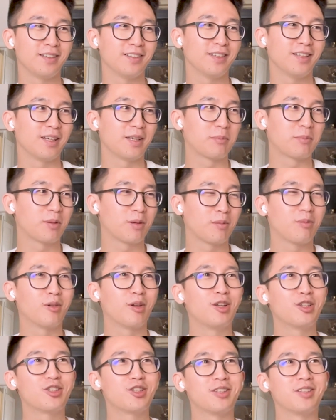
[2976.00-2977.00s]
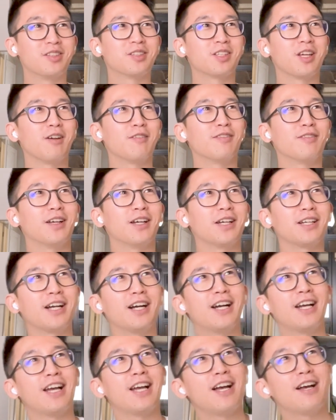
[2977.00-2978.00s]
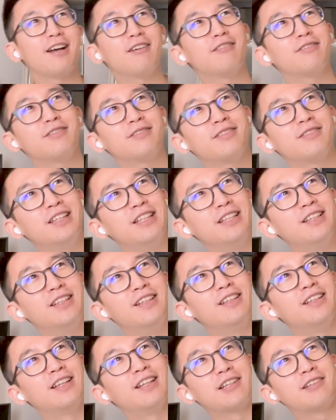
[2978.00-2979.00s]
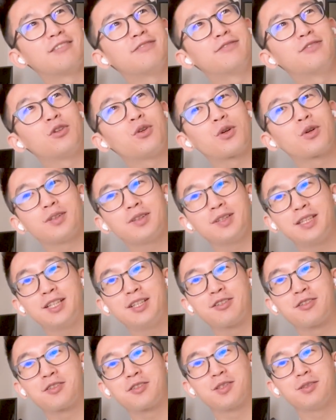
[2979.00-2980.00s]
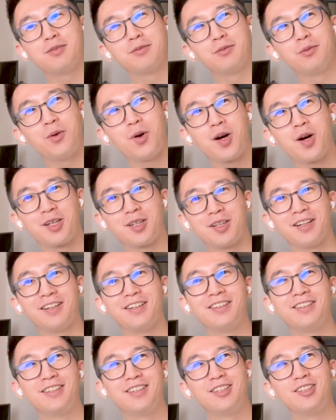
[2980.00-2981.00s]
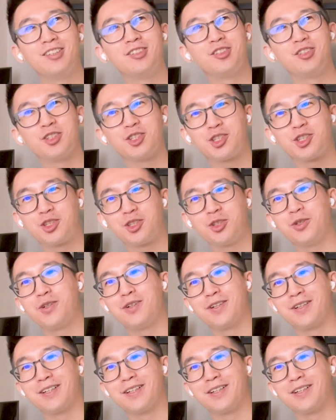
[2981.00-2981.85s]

like preparation and stuff, like I have like 4 liters of water just stored